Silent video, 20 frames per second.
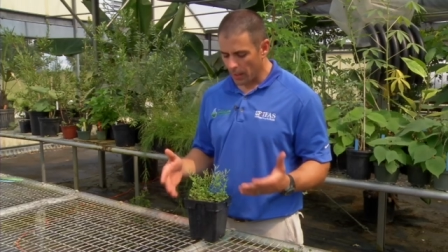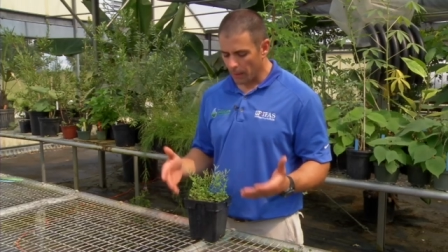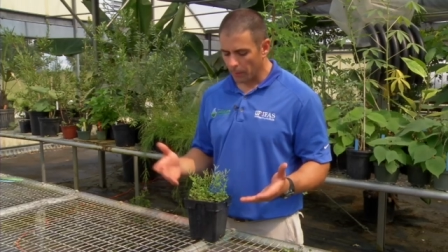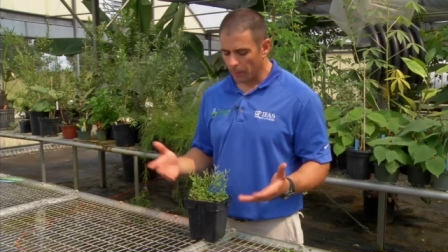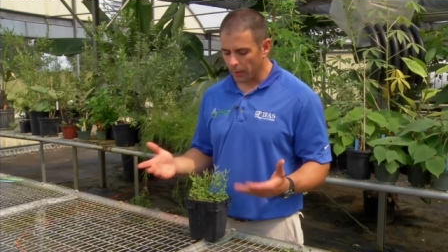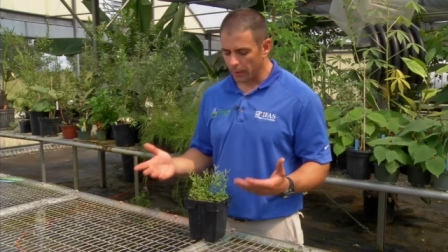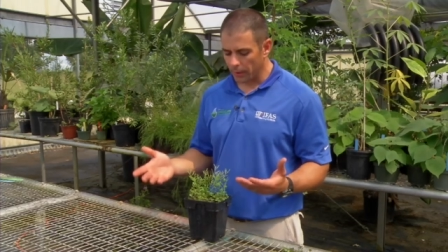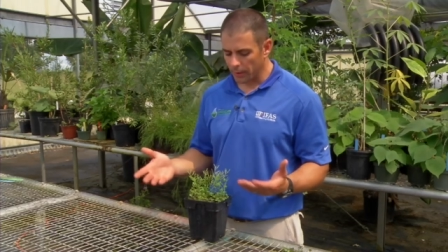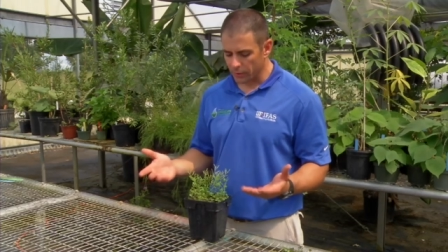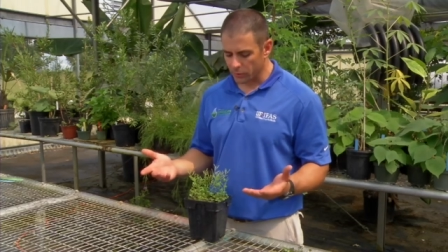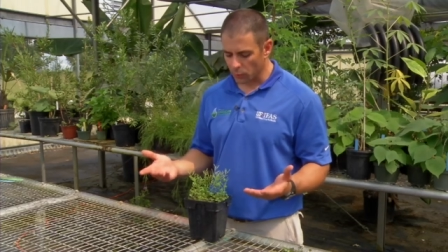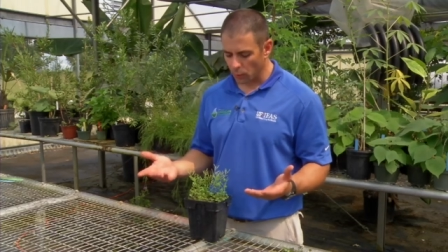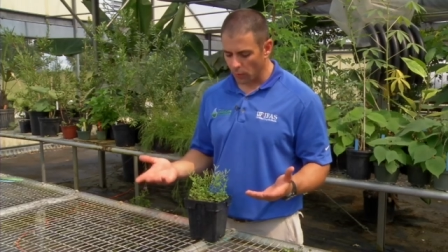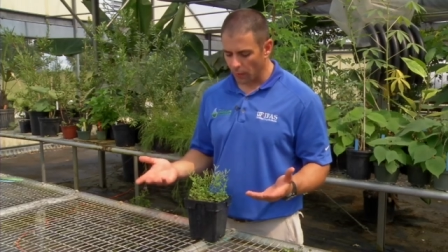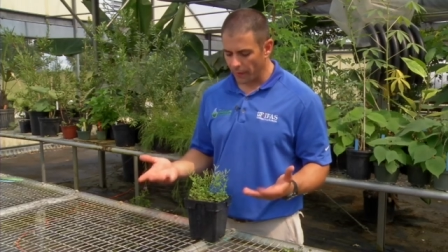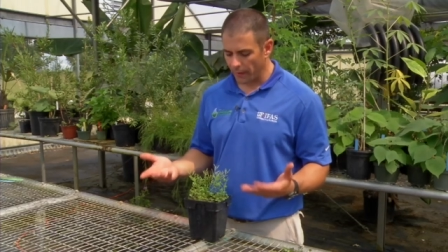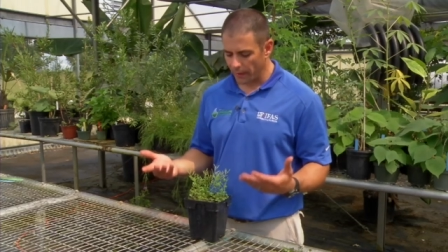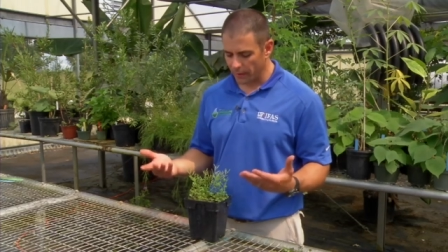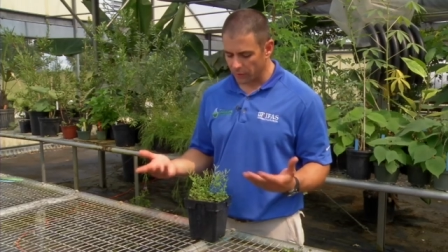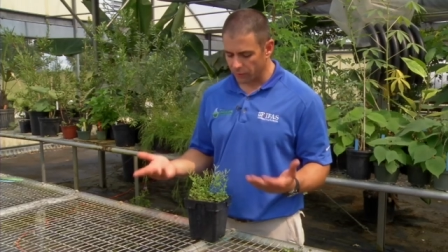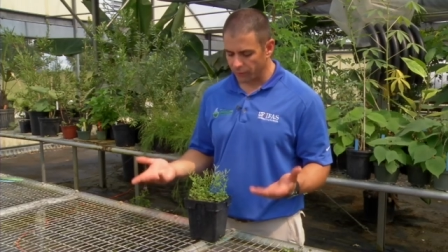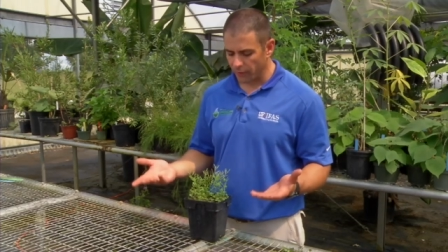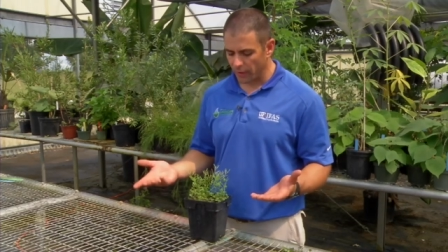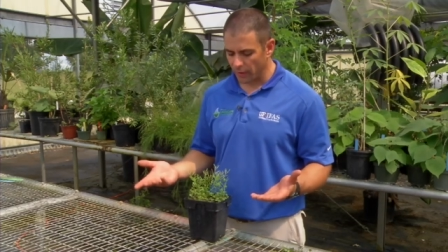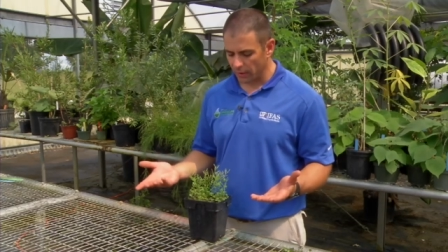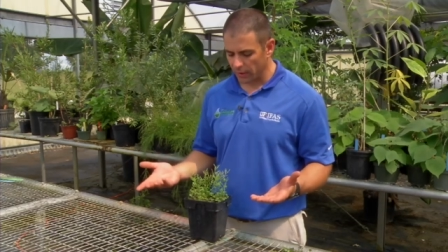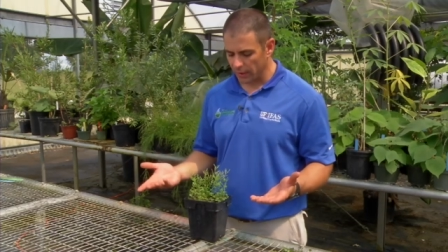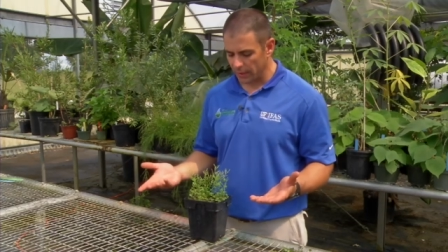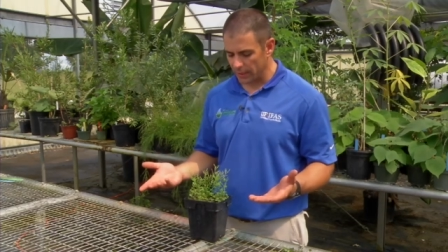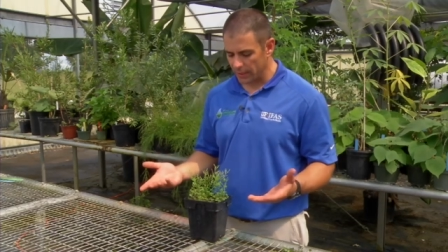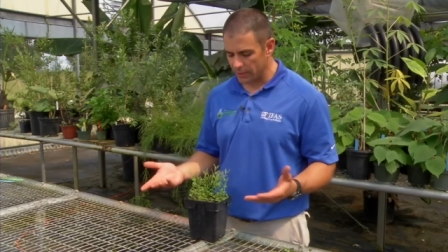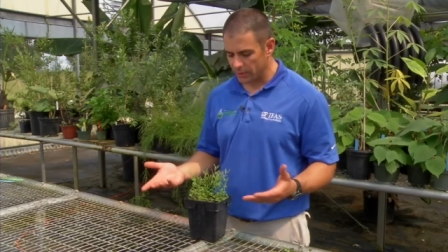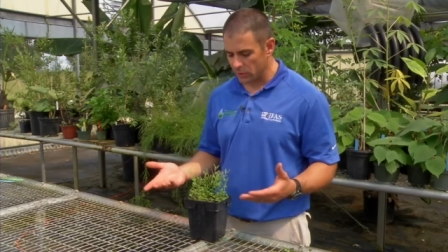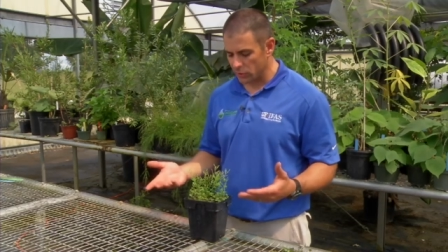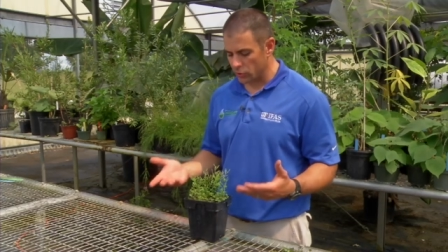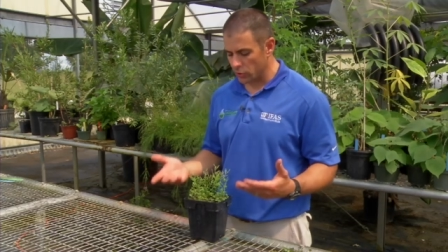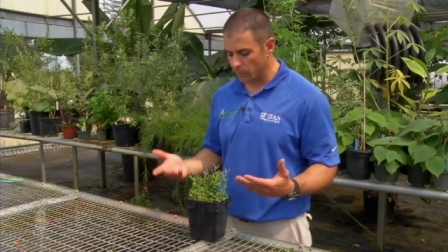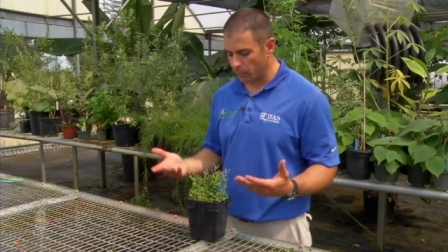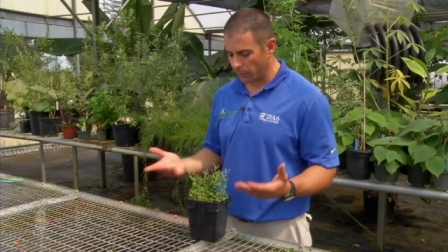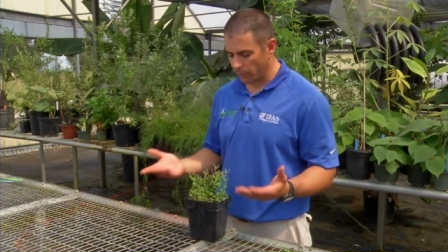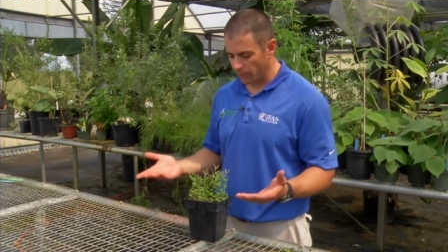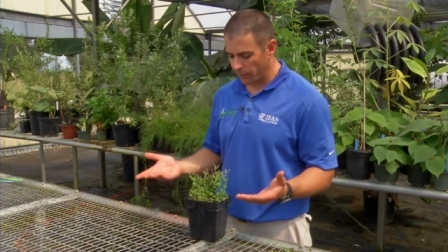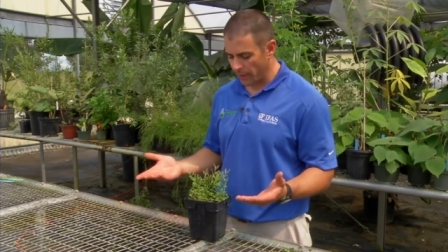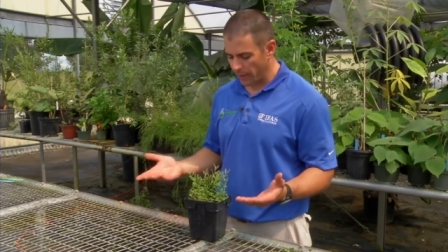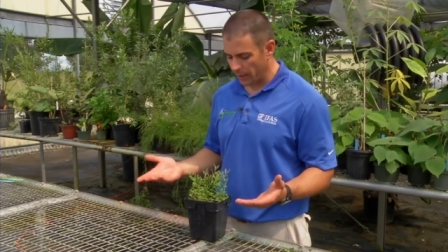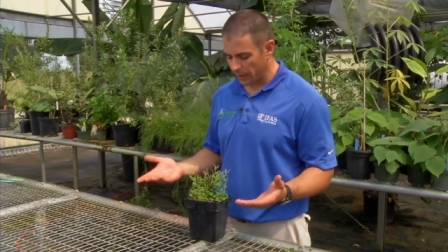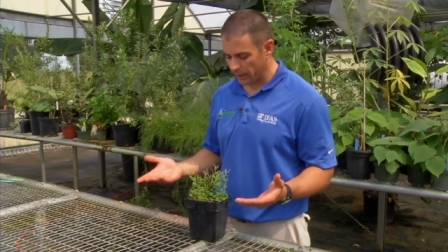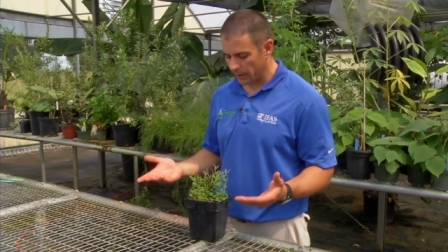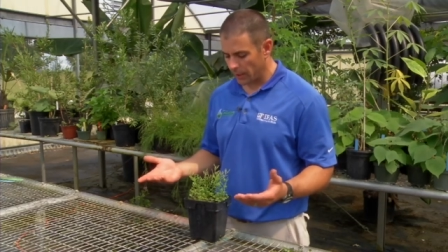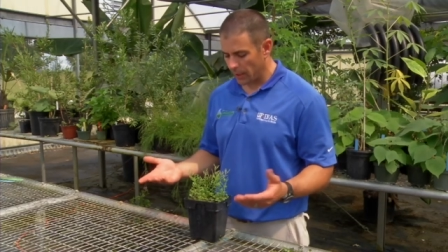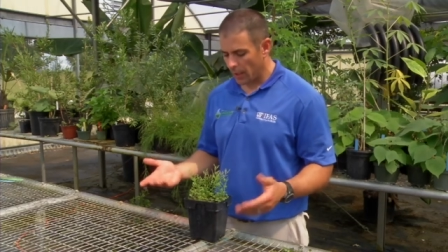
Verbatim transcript: but it is one that is fairly easy to prevent